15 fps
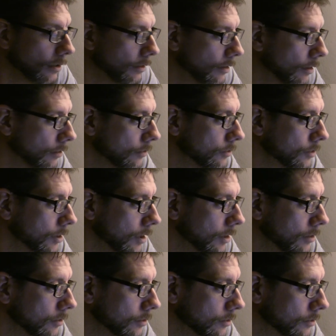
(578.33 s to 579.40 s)
Those
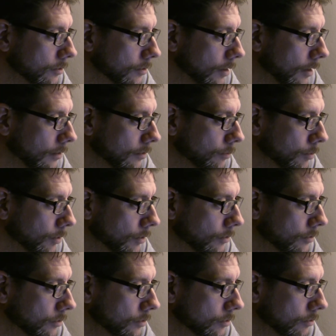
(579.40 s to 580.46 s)
changes, as
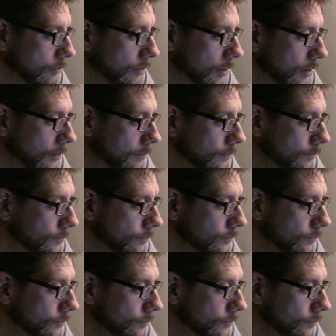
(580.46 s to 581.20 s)
opposed to